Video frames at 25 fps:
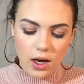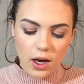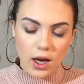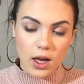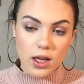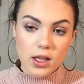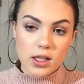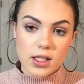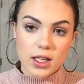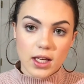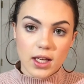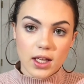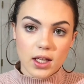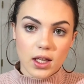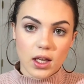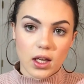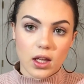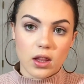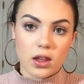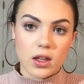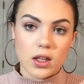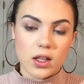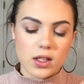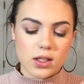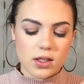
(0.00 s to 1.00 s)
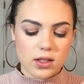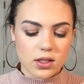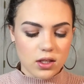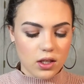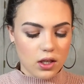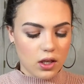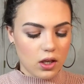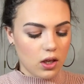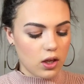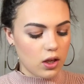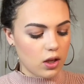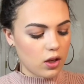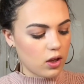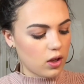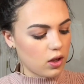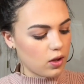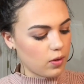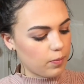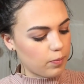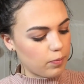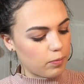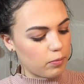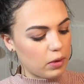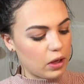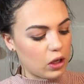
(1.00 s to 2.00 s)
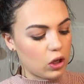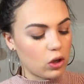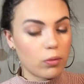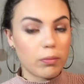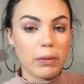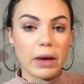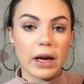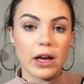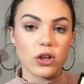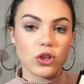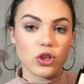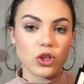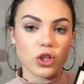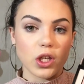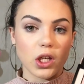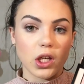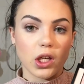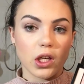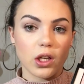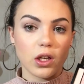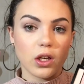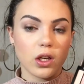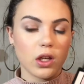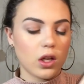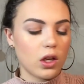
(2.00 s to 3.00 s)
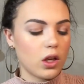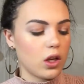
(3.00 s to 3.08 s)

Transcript: and taking this middle matte shade,